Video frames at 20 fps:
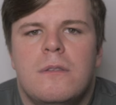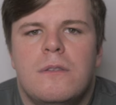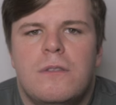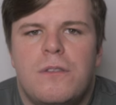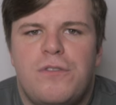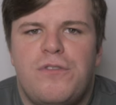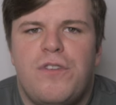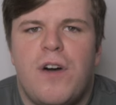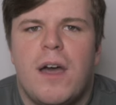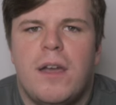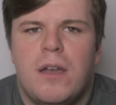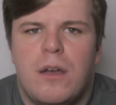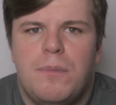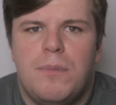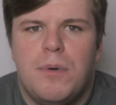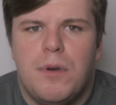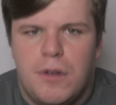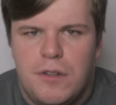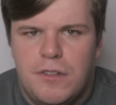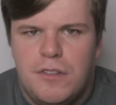The
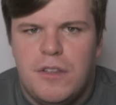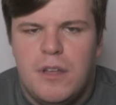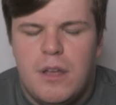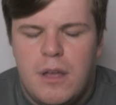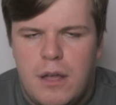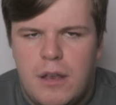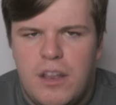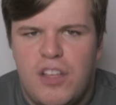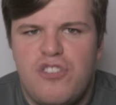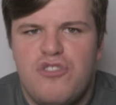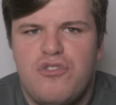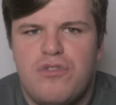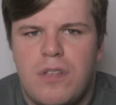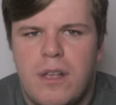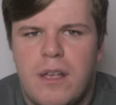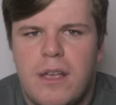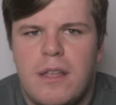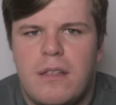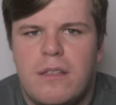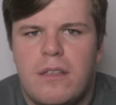Firebird, an
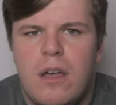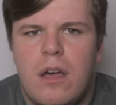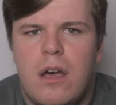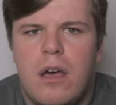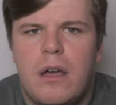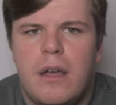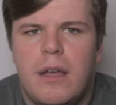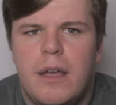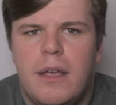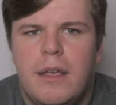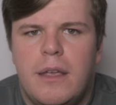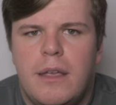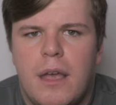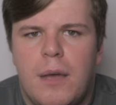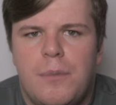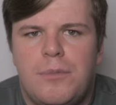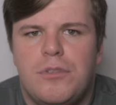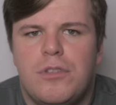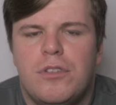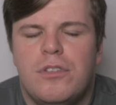interesting guitar in
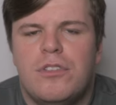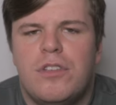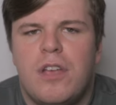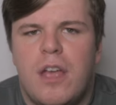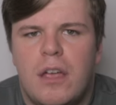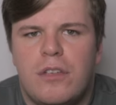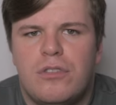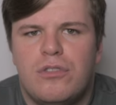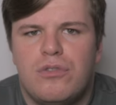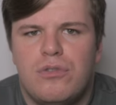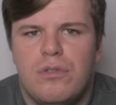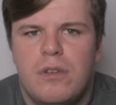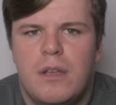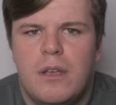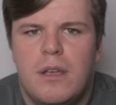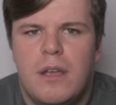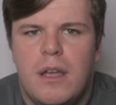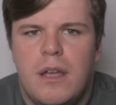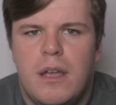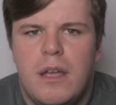Gibson's
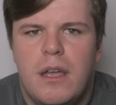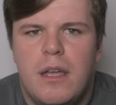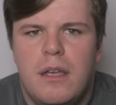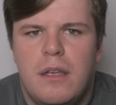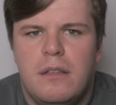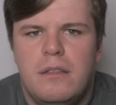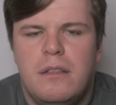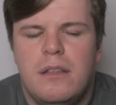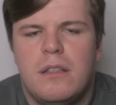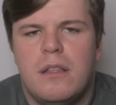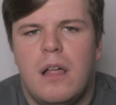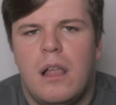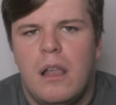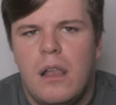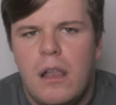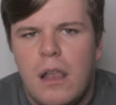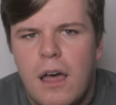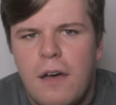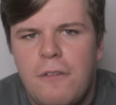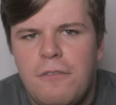history. It is either
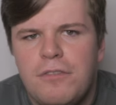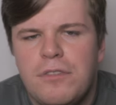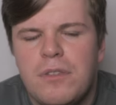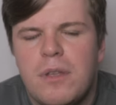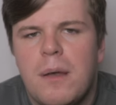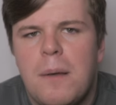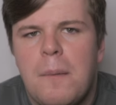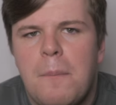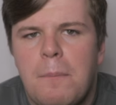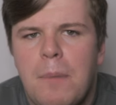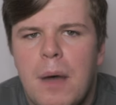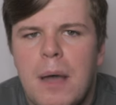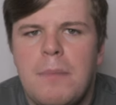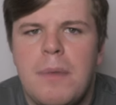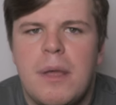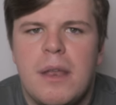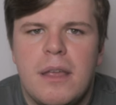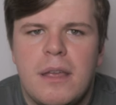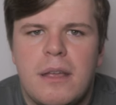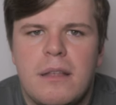loved by
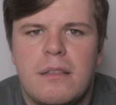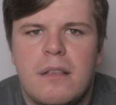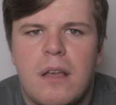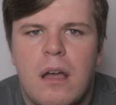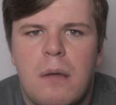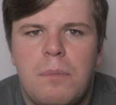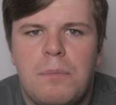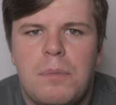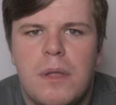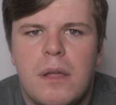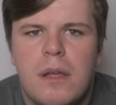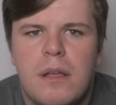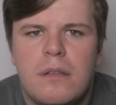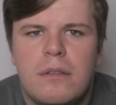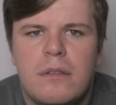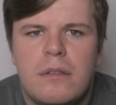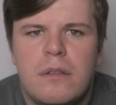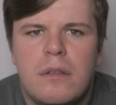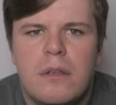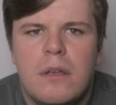many guitar
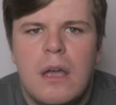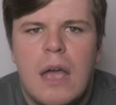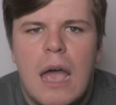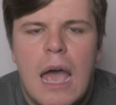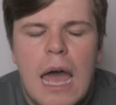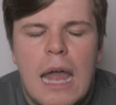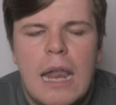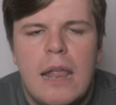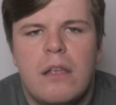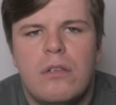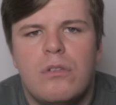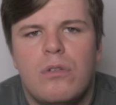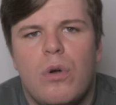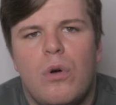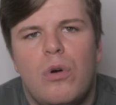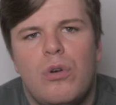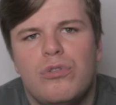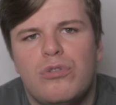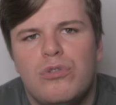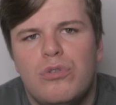players and is
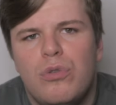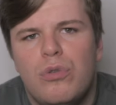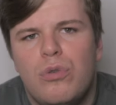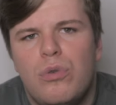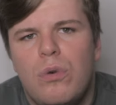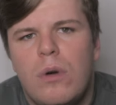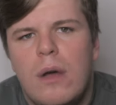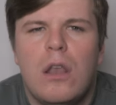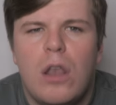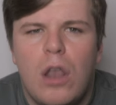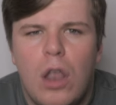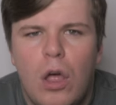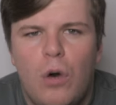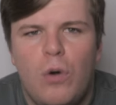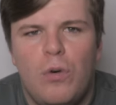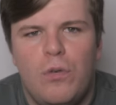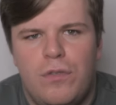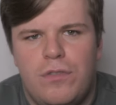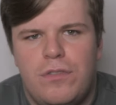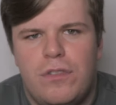also
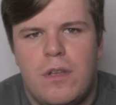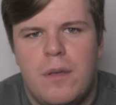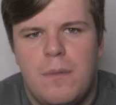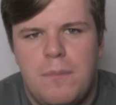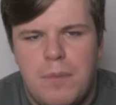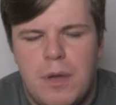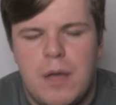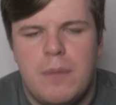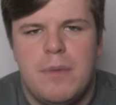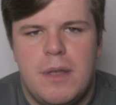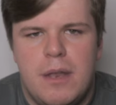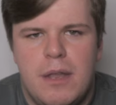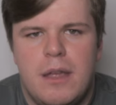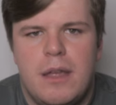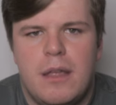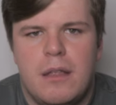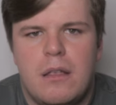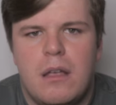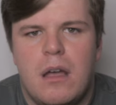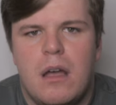loathed by many
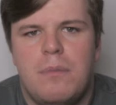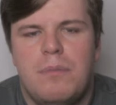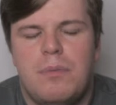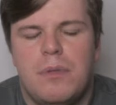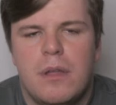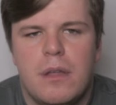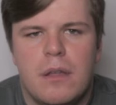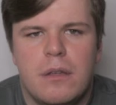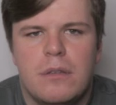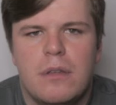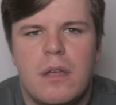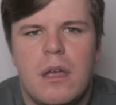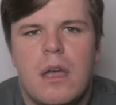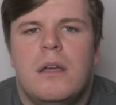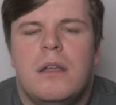guitar players.